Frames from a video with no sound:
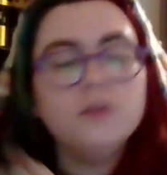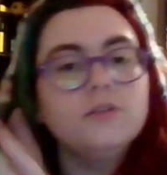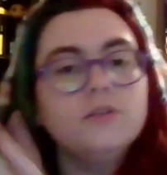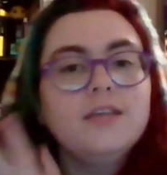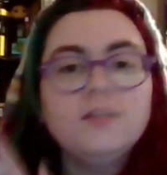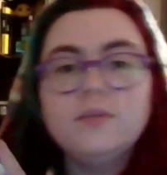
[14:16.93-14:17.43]

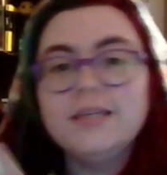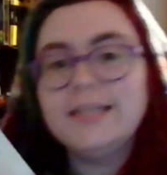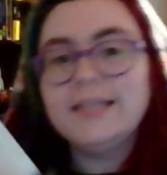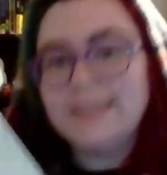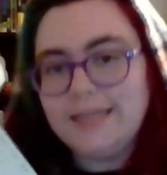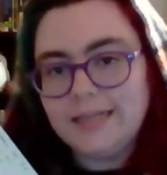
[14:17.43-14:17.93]
So that's what the
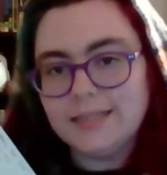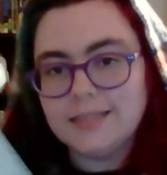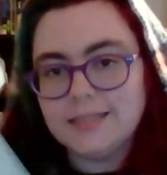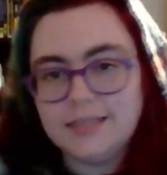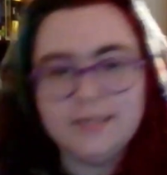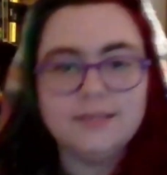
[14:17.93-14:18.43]
cleaning
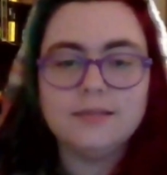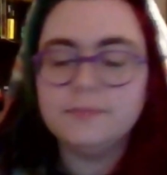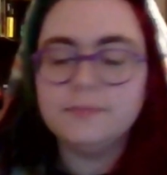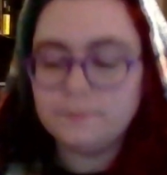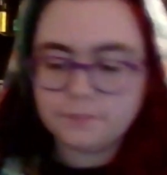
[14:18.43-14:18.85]
list is.